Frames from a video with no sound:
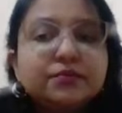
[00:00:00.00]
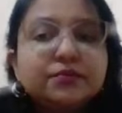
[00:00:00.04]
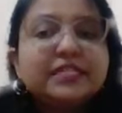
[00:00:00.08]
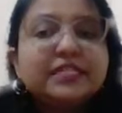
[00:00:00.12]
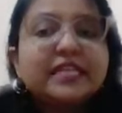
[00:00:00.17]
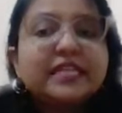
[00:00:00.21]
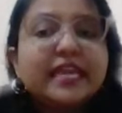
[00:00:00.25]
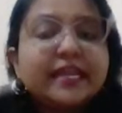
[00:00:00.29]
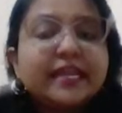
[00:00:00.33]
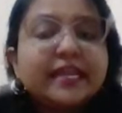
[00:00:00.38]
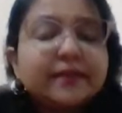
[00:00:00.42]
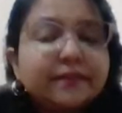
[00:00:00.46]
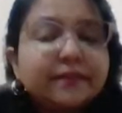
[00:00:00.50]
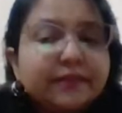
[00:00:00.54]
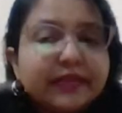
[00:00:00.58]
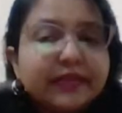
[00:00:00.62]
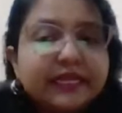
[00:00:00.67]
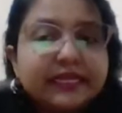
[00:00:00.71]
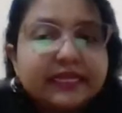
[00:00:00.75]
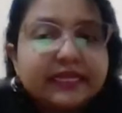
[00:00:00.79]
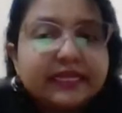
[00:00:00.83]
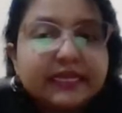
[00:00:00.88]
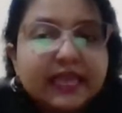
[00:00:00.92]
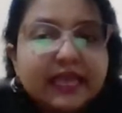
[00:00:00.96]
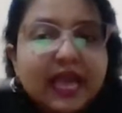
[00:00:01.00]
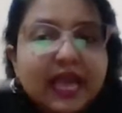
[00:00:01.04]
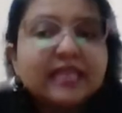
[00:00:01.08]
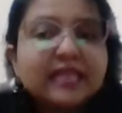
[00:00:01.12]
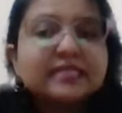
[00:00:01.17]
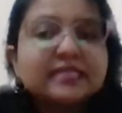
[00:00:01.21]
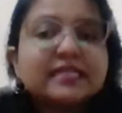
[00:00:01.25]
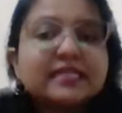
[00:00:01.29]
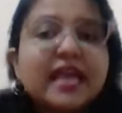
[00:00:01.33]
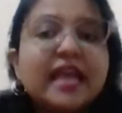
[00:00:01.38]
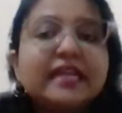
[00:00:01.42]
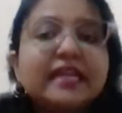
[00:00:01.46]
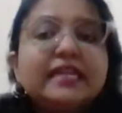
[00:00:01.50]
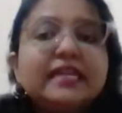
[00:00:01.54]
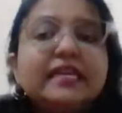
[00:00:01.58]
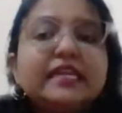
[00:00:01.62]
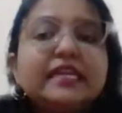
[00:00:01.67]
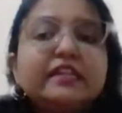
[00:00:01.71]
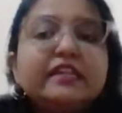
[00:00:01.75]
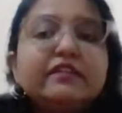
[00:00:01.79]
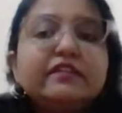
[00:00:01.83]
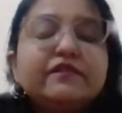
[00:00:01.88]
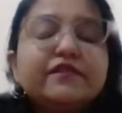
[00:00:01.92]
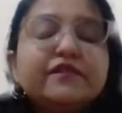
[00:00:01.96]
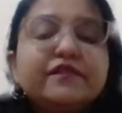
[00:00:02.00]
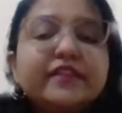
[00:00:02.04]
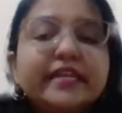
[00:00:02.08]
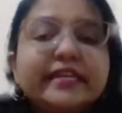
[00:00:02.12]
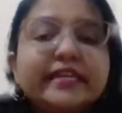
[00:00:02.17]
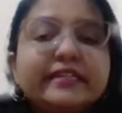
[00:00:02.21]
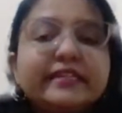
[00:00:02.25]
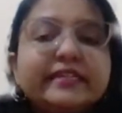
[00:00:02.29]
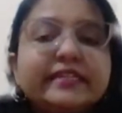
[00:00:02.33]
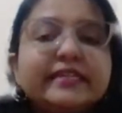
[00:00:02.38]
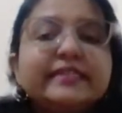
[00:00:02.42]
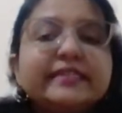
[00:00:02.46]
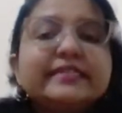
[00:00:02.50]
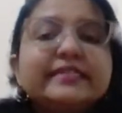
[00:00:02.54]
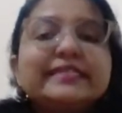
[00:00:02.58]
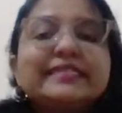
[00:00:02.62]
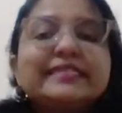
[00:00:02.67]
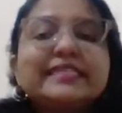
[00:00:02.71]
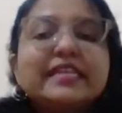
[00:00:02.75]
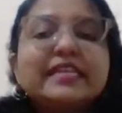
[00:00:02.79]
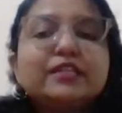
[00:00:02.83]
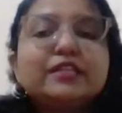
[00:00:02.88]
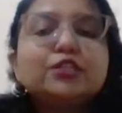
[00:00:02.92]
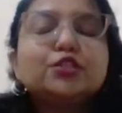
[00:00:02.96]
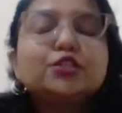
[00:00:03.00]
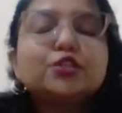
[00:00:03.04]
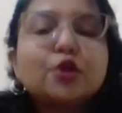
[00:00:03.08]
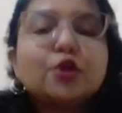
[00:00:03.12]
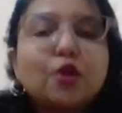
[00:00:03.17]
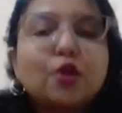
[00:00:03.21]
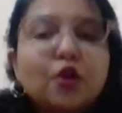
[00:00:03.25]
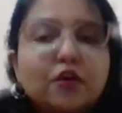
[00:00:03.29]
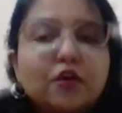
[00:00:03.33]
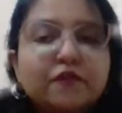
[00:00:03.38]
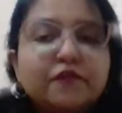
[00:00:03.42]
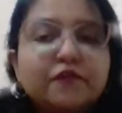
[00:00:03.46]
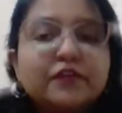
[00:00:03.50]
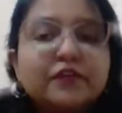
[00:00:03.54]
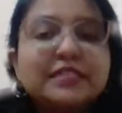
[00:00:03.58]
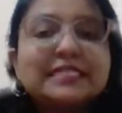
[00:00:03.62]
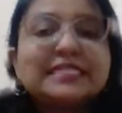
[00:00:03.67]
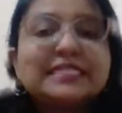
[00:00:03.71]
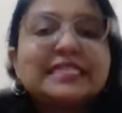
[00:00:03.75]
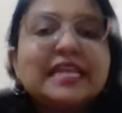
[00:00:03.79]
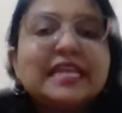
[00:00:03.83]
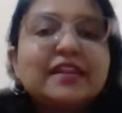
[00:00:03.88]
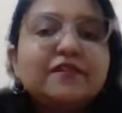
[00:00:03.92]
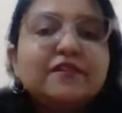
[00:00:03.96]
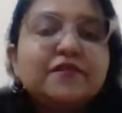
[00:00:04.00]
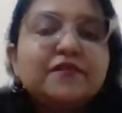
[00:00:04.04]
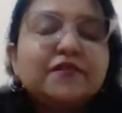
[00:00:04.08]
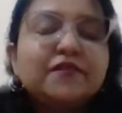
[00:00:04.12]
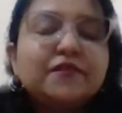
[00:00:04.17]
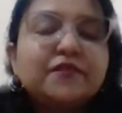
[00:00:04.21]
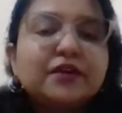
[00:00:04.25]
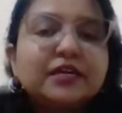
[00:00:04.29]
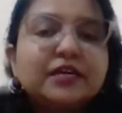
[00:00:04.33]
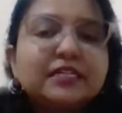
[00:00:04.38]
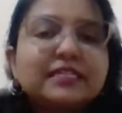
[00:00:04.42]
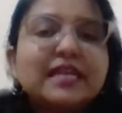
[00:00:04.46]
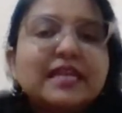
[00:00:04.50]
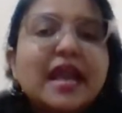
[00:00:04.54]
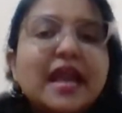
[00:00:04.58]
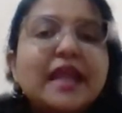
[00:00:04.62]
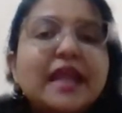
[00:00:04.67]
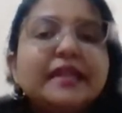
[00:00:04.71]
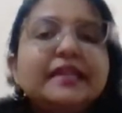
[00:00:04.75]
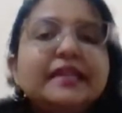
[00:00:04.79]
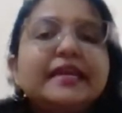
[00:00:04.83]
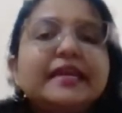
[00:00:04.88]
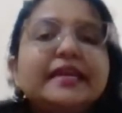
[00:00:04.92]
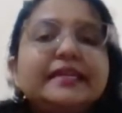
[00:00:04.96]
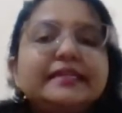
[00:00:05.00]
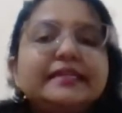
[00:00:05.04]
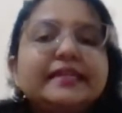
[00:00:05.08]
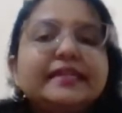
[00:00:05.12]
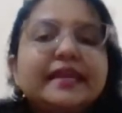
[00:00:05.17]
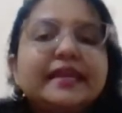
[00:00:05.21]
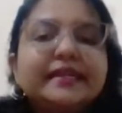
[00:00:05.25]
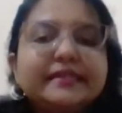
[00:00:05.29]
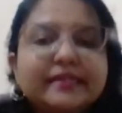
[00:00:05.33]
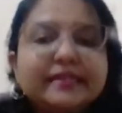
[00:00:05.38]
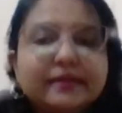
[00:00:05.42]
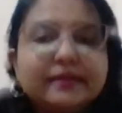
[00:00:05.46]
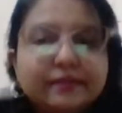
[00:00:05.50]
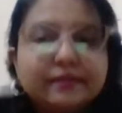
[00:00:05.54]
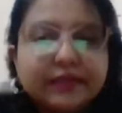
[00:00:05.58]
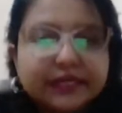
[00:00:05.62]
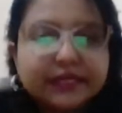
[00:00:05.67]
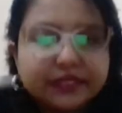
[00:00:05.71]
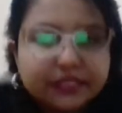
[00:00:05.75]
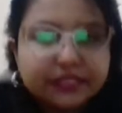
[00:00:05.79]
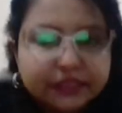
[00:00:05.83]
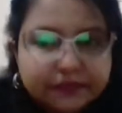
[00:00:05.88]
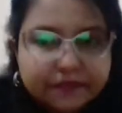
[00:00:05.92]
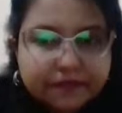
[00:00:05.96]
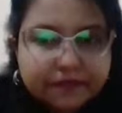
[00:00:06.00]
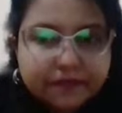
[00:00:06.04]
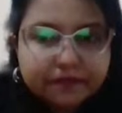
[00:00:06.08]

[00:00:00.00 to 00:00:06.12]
with NPD has an inflated sense of self-worth and entitlement.